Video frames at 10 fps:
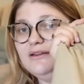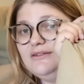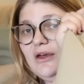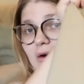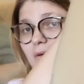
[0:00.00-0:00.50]

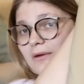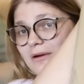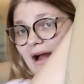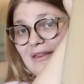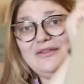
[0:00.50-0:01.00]
So
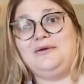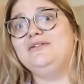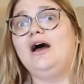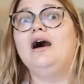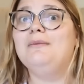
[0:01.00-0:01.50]
I thought that
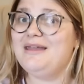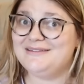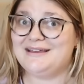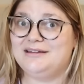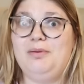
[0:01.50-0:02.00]
was amazing